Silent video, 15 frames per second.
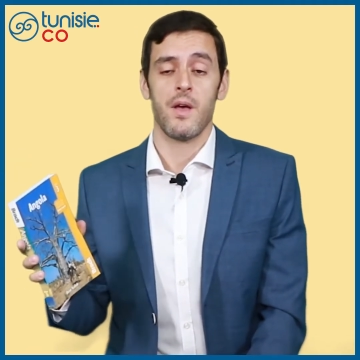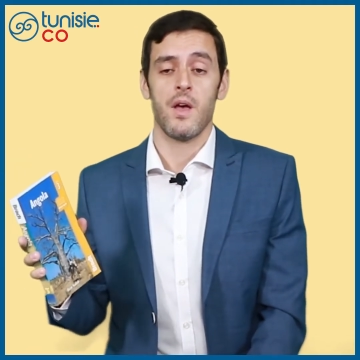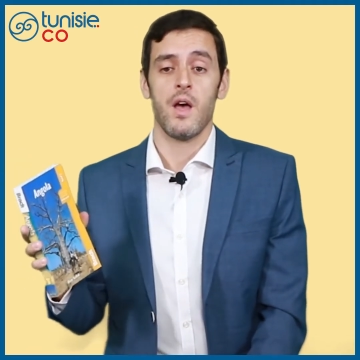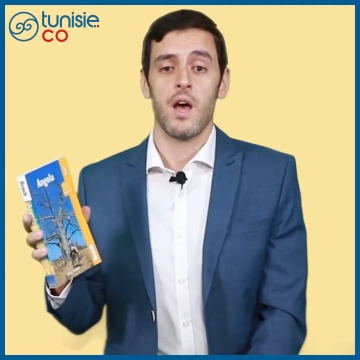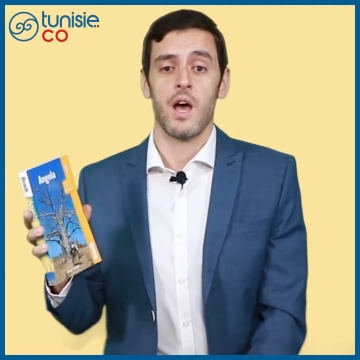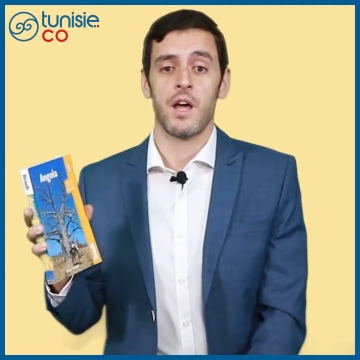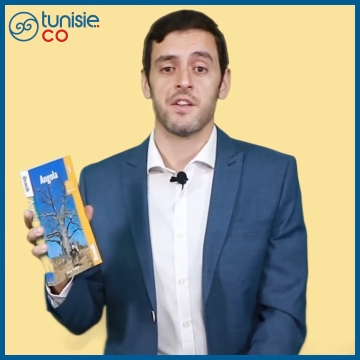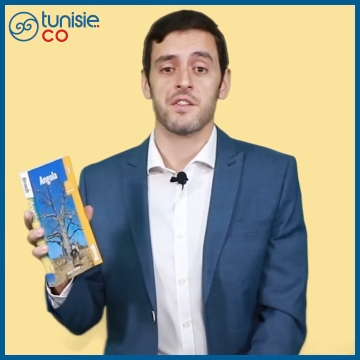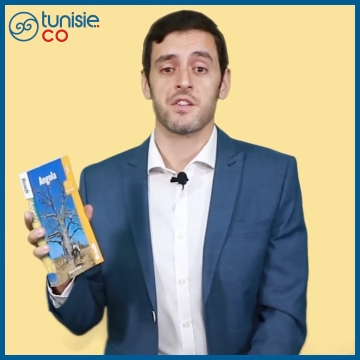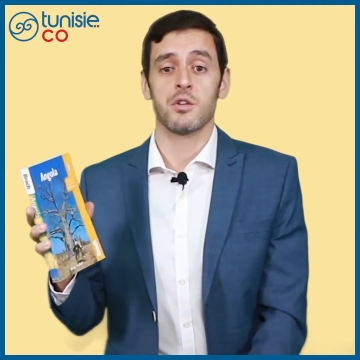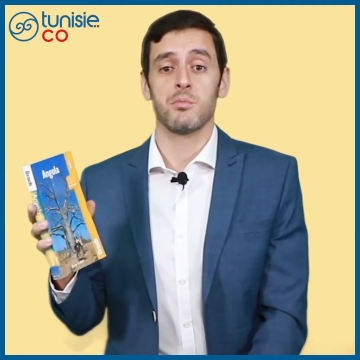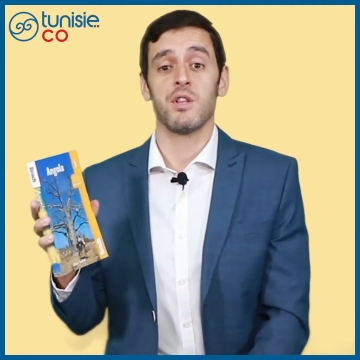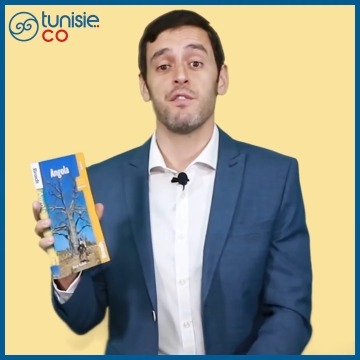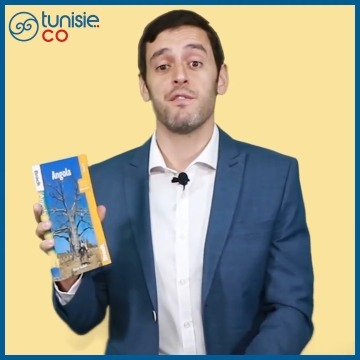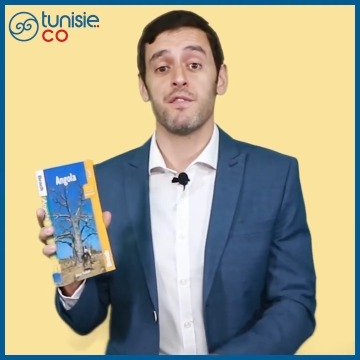And it's going to
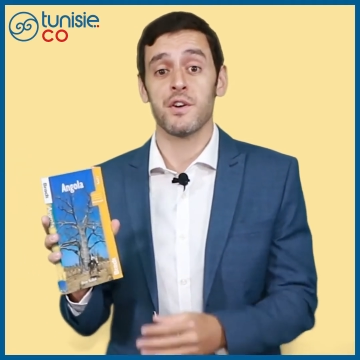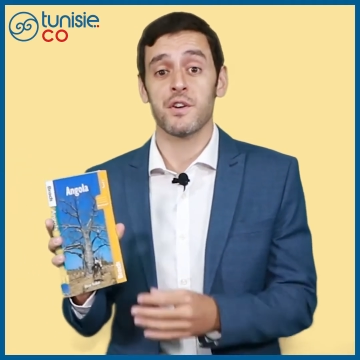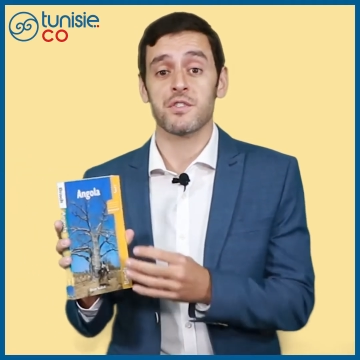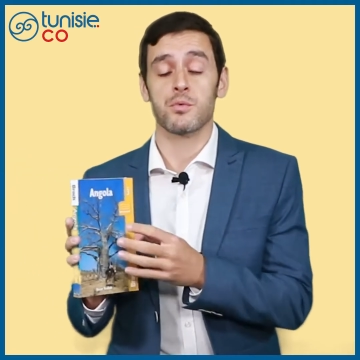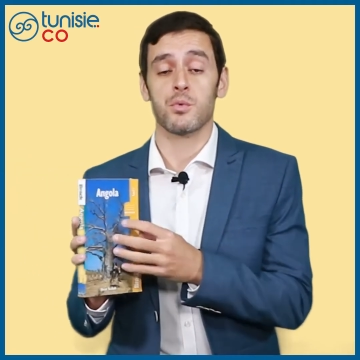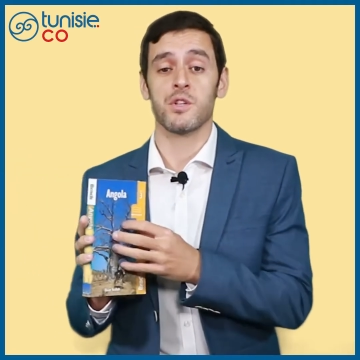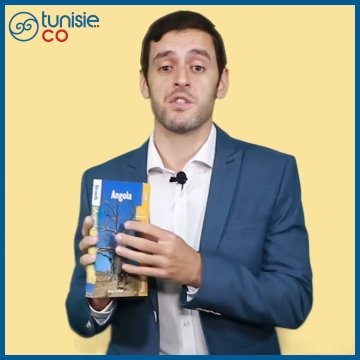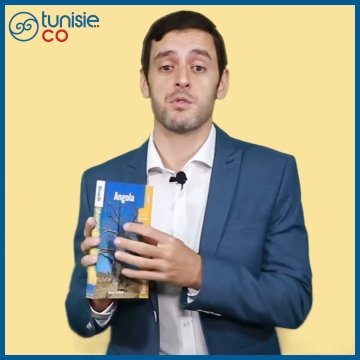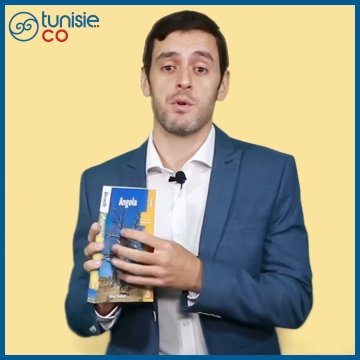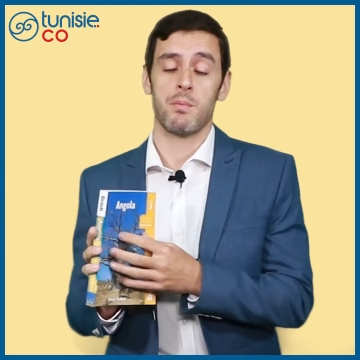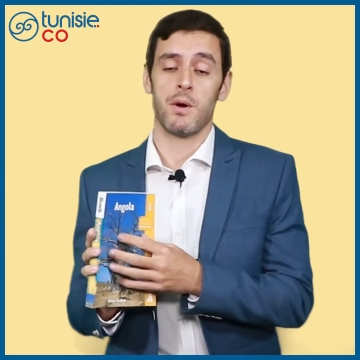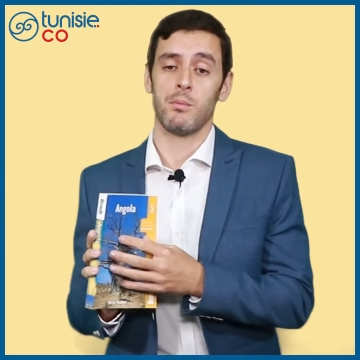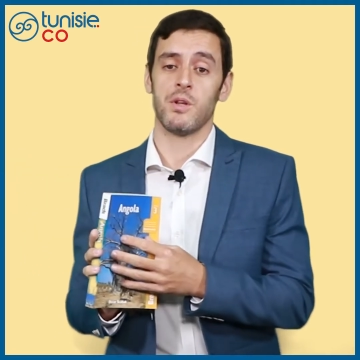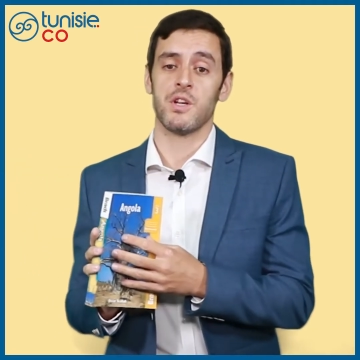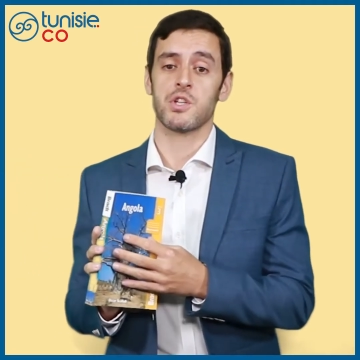be the first one to be
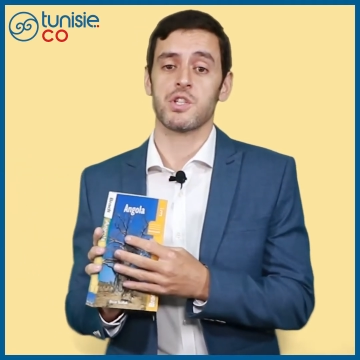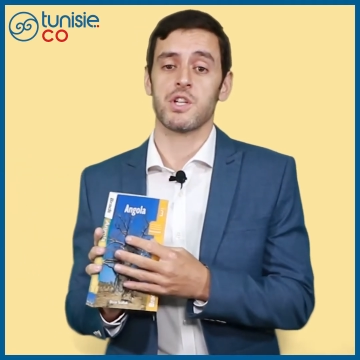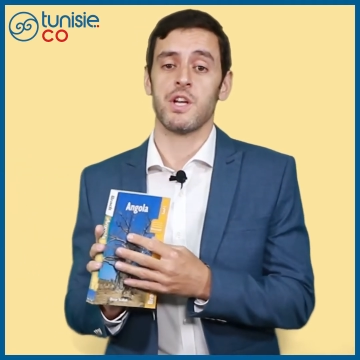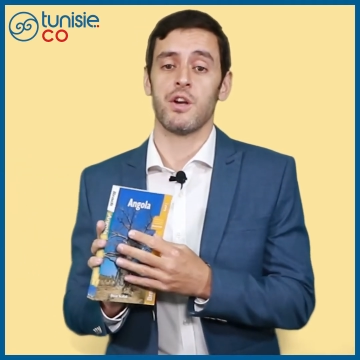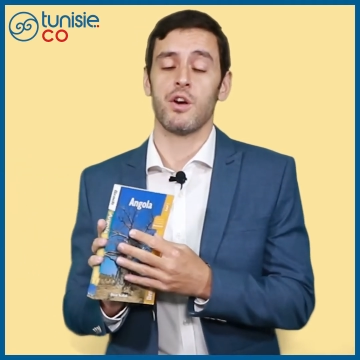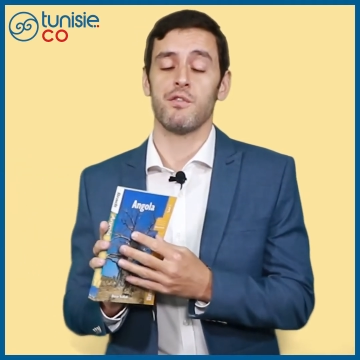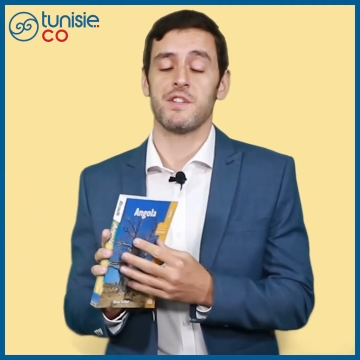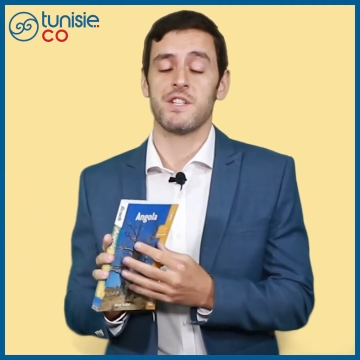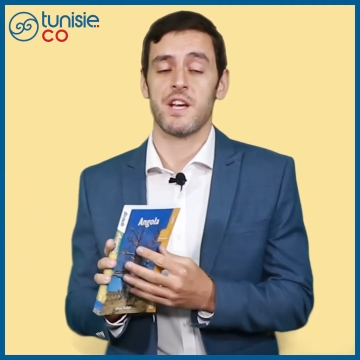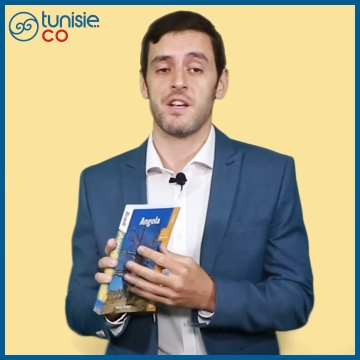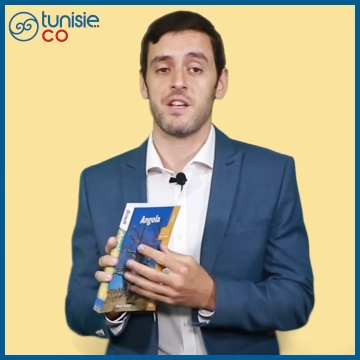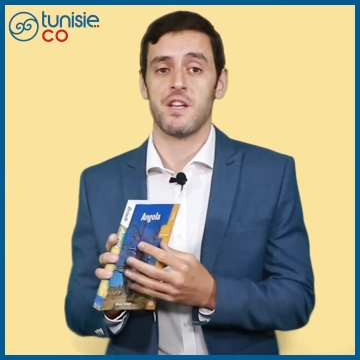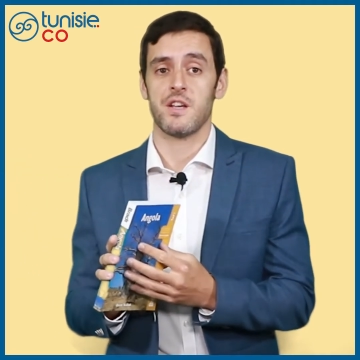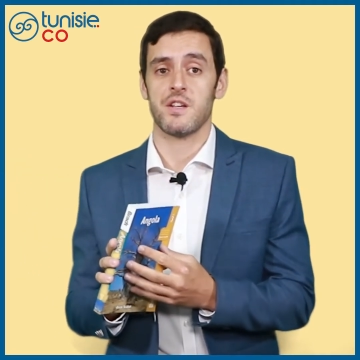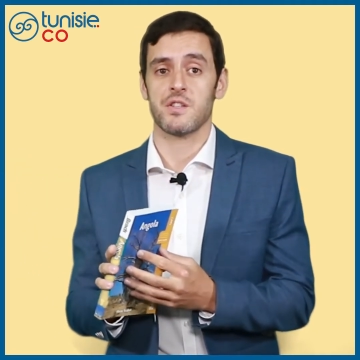published in over
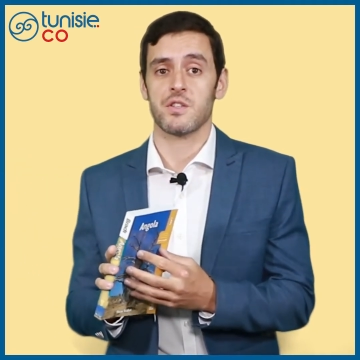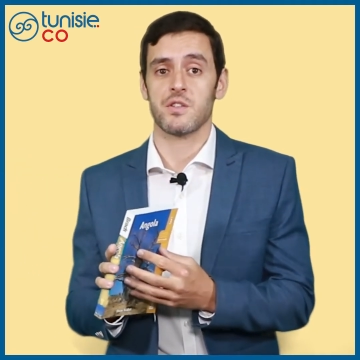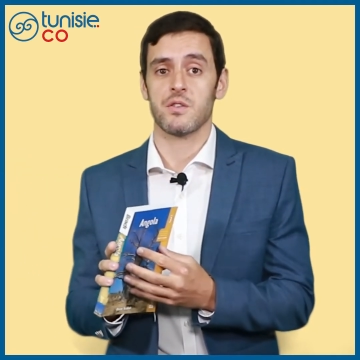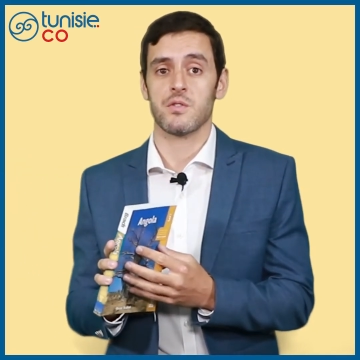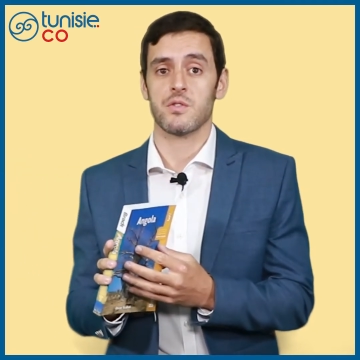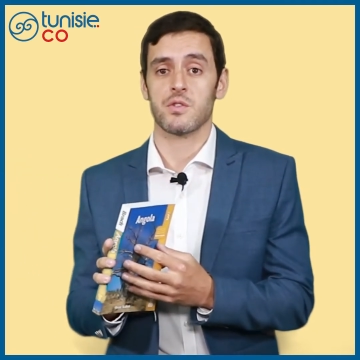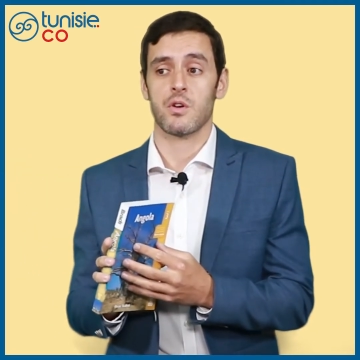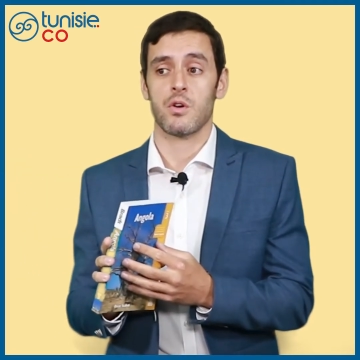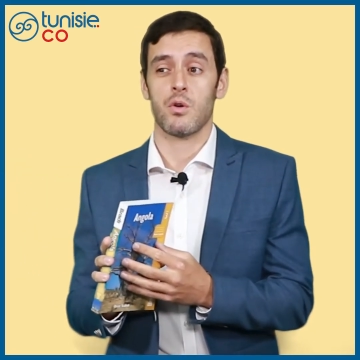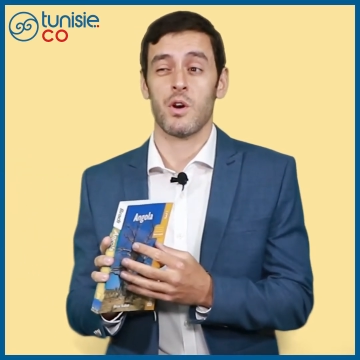10 years. So I